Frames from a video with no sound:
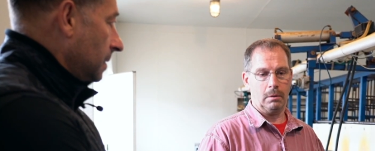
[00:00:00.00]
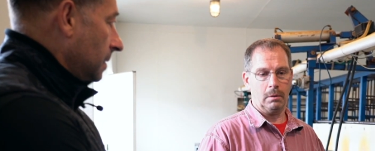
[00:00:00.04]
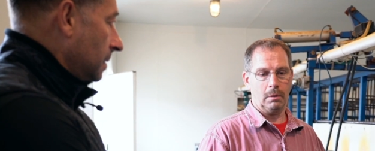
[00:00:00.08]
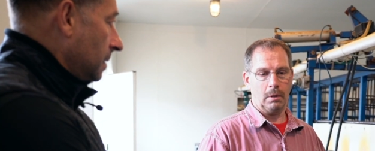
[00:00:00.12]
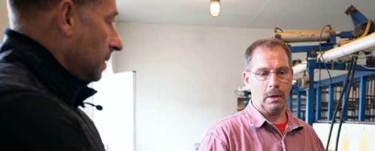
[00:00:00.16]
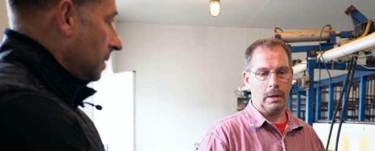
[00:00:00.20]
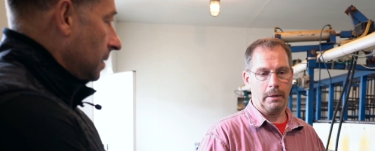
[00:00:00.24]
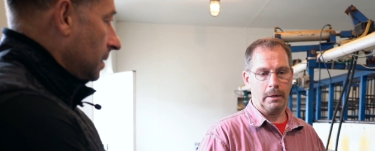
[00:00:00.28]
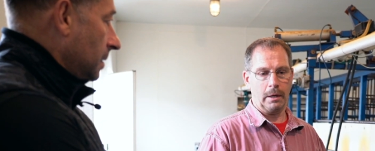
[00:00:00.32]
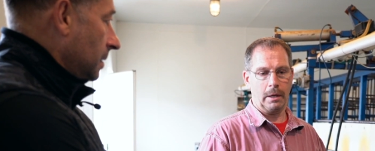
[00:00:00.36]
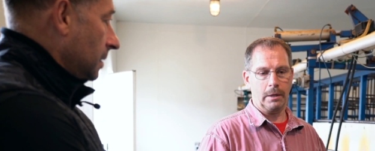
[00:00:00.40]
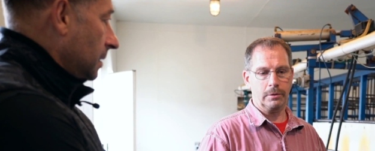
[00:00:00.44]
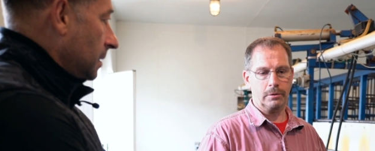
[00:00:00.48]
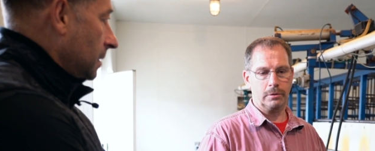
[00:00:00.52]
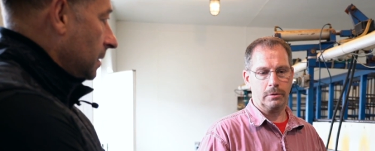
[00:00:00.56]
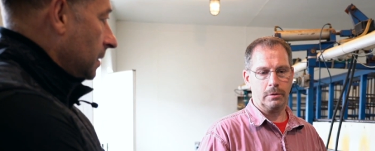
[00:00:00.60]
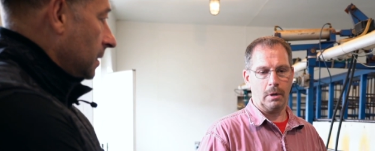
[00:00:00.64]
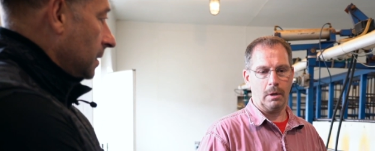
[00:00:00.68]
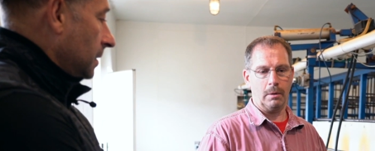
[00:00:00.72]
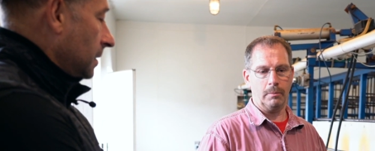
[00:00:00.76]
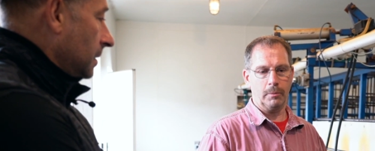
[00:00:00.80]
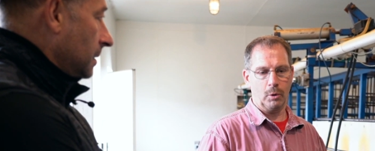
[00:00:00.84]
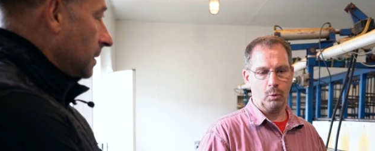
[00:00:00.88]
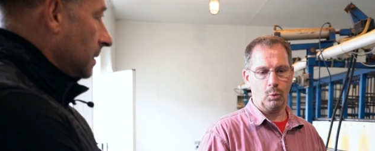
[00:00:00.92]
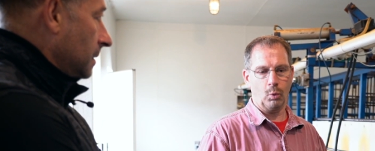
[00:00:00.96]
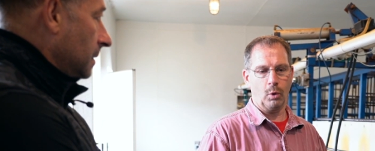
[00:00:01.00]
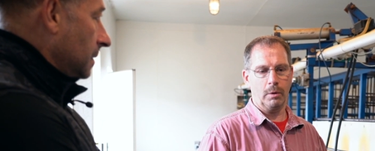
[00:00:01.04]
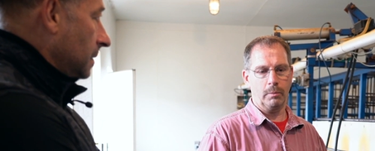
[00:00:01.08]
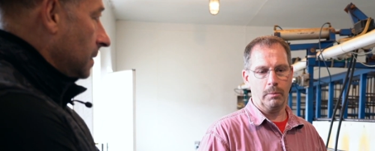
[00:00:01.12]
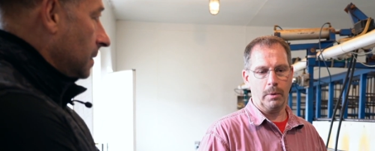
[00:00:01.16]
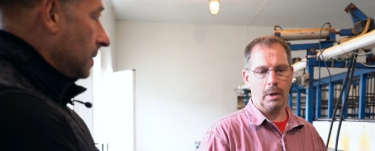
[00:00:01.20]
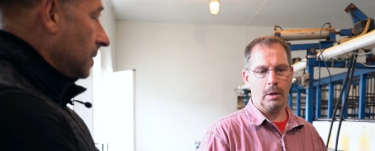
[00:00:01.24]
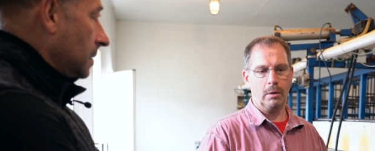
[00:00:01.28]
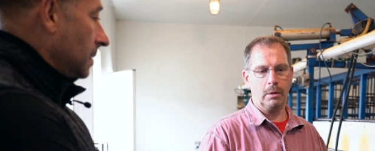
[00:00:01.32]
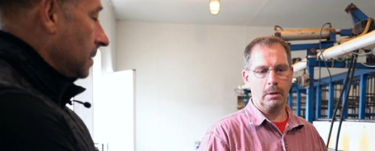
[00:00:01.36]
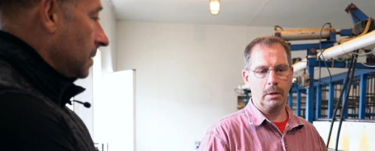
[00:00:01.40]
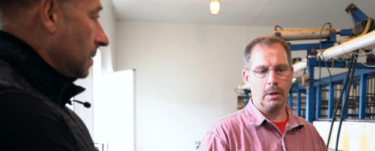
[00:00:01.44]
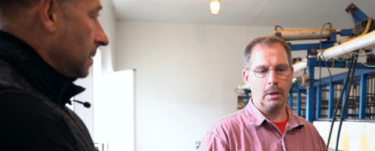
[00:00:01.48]
Speaker 1: I got some in one
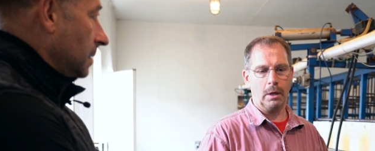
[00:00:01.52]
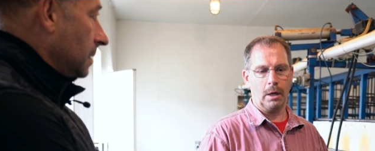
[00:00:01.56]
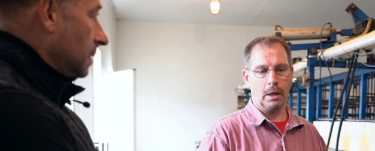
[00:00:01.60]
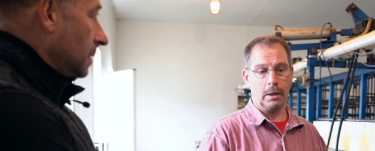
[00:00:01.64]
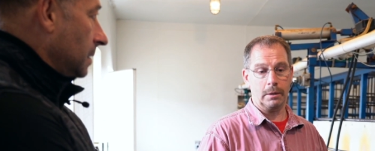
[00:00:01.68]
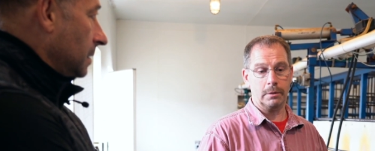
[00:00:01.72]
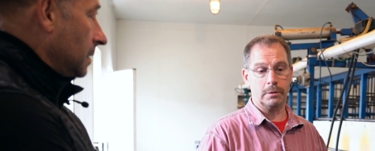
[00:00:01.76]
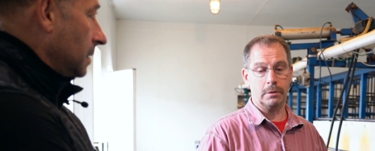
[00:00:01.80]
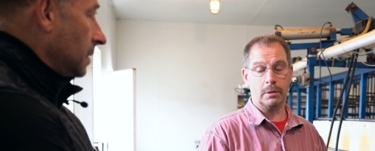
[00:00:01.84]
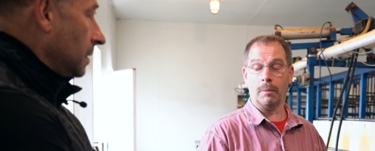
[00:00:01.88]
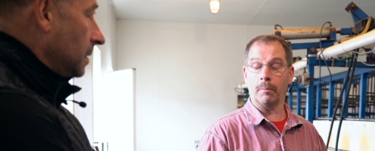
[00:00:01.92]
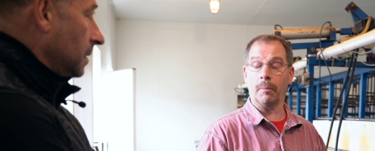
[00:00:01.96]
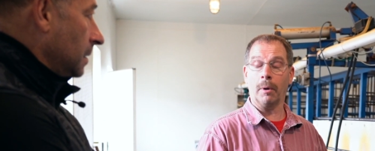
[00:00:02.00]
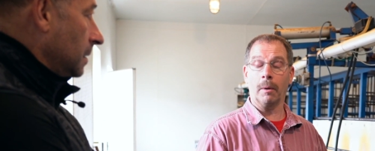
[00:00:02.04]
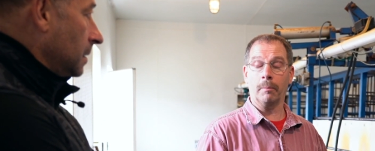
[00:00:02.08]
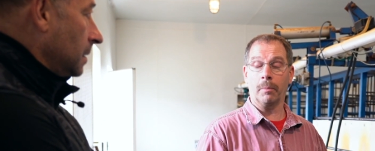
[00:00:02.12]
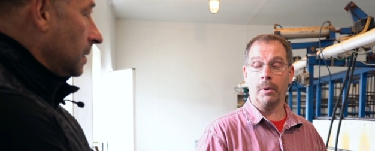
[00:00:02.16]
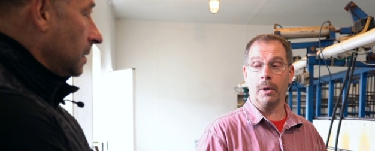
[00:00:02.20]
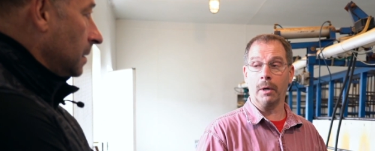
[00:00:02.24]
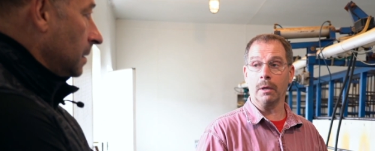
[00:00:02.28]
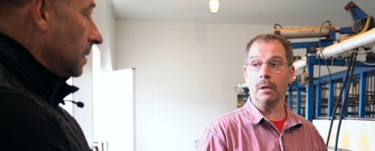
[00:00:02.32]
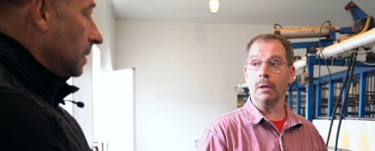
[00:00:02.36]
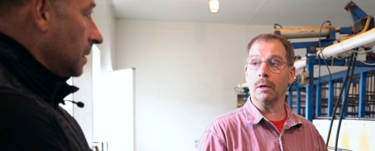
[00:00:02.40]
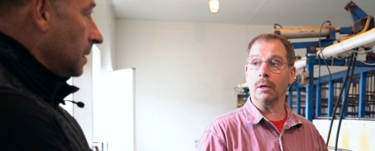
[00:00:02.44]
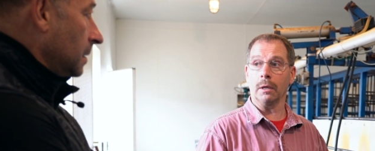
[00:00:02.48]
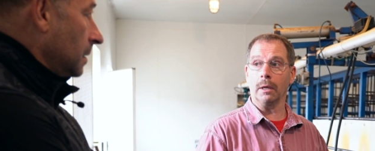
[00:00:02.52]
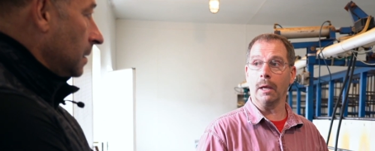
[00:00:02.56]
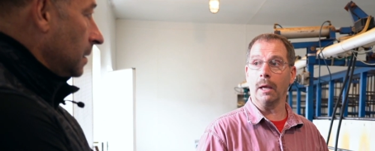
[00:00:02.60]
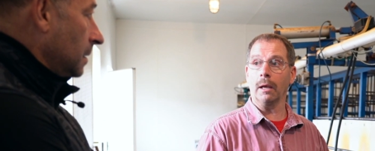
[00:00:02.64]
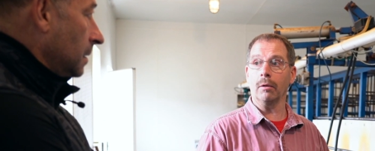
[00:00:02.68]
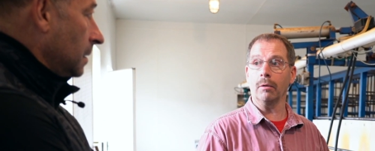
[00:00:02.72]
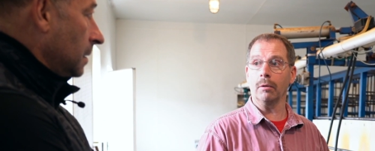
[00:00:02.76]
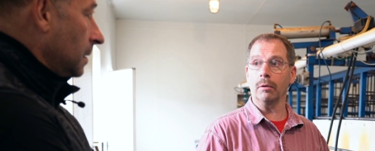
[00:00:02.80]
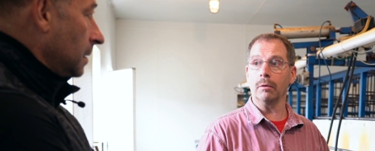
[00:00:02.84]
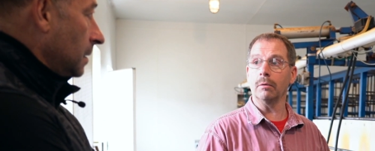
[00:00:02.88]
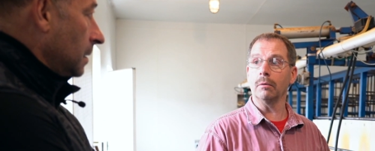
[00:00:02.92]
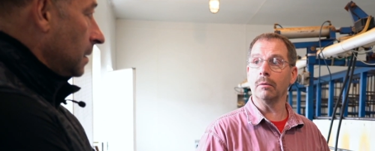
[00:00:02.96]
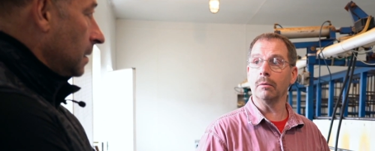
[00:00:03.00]
milking. I got some. I'm probably getting a
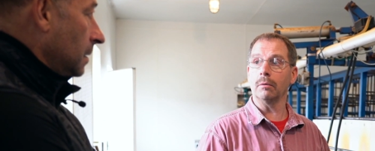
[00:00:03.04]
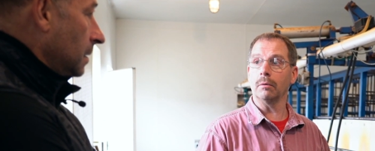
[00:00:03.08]
gallon.